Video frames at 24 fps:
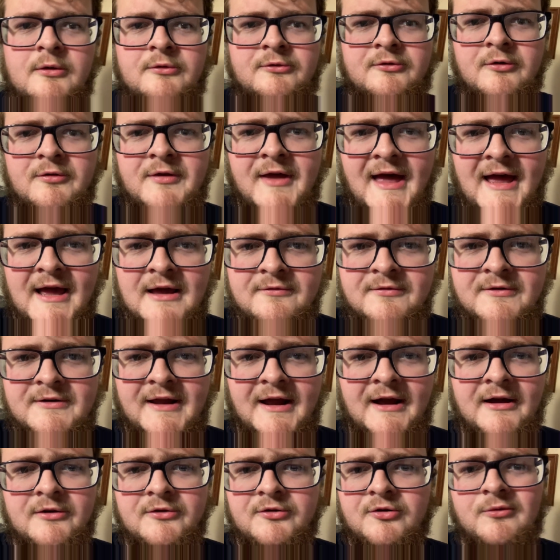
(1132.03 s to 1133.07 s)
Do the advent
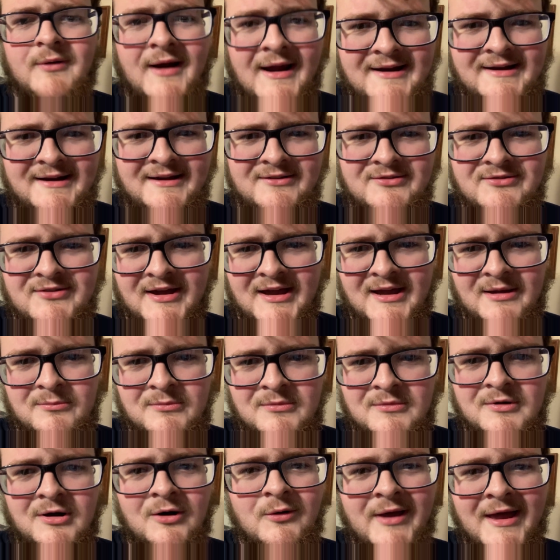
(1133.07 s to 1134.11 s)
calendar right next
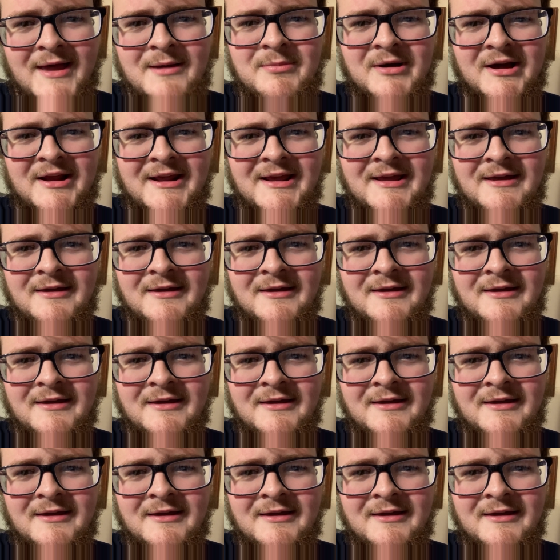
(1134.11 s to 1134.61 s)
time. Okay, buddy?